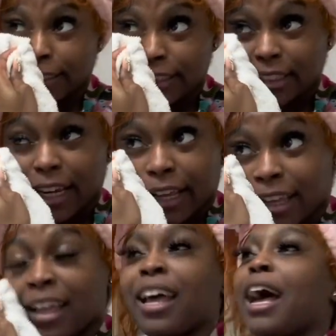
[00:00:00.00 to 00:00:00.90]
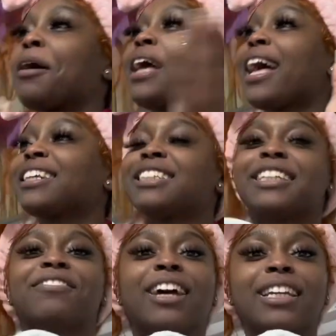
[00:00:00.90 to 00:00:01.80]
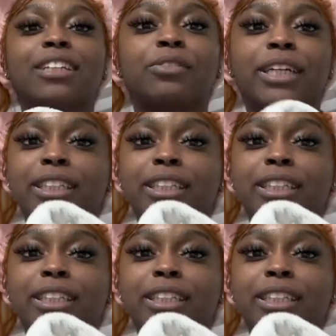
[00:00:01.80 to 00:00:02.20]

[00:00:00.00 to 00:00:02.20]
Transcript: it's like I actually finally ran